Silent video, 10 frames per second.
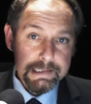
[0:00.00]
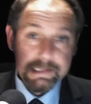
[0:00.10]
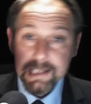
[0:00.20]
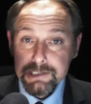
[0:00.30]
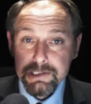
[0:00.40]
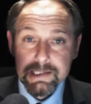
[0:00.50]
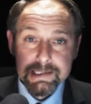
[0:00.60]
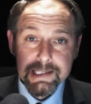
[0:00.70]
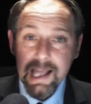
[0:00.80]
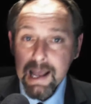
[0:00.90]
The tension
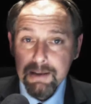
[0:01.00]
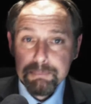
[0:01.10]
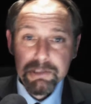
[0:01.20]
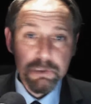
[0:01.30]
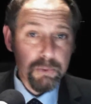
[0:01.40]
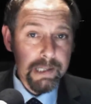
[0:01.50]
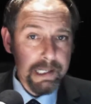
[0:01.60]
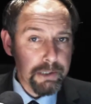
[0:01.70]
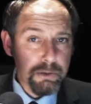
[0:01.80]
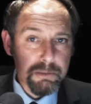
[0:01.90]
is there
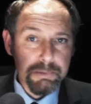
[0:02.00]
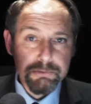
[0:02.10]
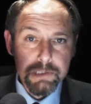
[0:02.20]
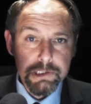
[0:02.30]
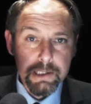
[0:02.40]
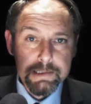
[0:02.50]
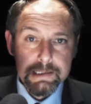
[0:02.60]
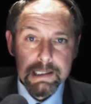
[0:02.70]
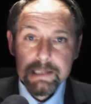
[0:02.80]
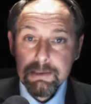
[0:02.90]
between Europe and Russia,
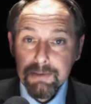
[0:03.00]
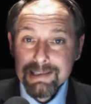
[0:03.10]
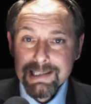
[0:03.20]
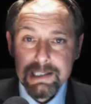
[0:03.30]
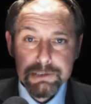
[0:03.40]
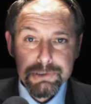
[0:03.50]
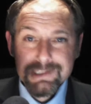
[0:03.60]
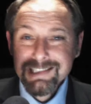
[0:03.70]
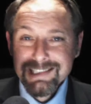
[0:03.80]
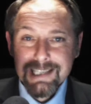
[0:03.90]
and the vested
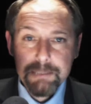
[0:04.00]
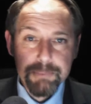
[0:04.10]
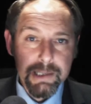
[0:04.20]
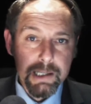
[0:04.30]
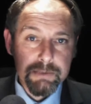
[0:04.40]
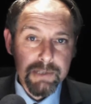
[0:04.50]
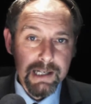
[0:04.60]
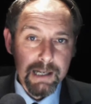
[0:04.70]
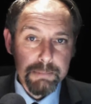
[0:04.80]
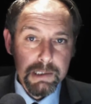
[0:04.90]
interests deeply
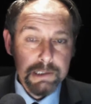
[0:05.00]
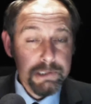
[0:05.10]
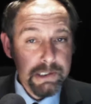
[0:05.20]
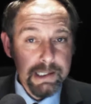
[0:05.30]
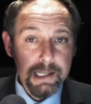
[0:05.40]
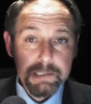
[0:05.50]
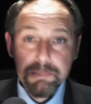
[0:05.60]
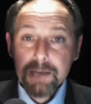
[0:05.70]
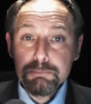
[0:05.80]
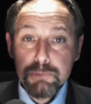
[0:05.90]
overlap. So you can
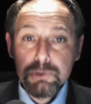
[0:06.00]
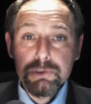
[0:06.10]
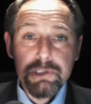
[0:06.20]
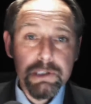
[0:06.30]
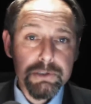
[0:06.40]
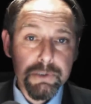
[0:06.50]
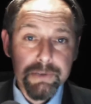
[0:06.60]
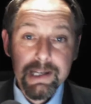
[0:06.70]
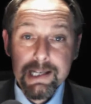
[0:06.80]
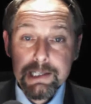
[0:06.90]
expect more news
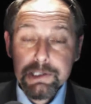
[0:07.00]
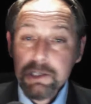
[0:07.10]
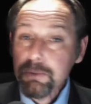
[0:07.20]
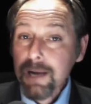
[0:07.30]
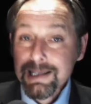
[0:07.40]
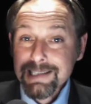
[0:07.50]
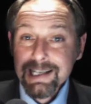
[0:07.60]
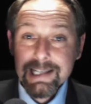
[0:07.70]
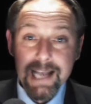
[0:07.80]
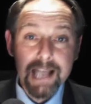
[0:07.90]
on the EU and
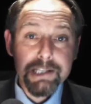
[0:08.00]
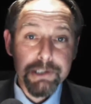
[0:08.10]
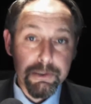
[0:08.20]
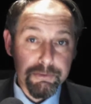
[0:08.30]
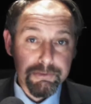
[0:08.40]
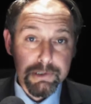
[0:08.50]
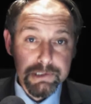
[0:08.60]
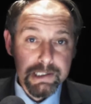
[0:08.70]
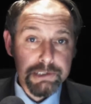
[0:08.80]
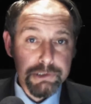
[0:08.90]
EAU
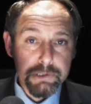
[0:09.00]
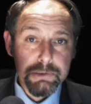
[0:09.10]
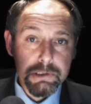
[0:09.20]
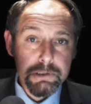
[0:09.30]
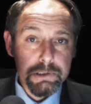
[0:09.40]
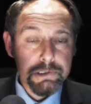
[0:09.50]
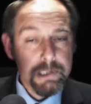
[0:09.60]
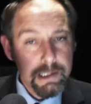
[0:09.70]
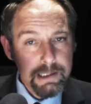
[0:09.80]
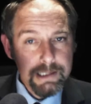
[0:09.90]
front in due
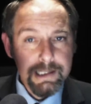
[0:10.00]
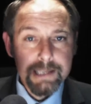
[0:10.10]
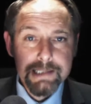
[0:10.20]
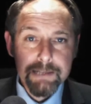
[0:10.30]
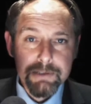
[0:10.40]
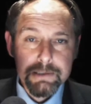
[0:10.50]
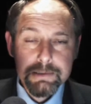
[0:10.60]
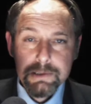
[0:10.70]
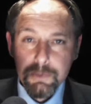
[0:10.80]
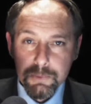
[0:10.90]
course. And as ever,
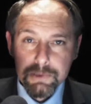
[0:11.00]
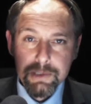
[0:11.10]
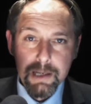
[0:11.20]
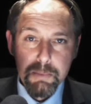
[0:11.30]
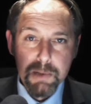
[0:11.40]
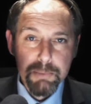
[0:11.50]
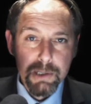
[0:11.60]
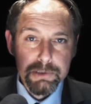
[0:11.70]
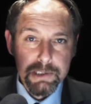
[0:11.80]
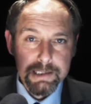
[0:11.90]
we'll keep you
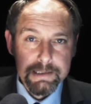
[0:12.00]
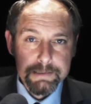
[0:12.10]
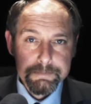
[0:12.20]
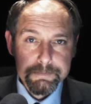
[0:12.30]
posted.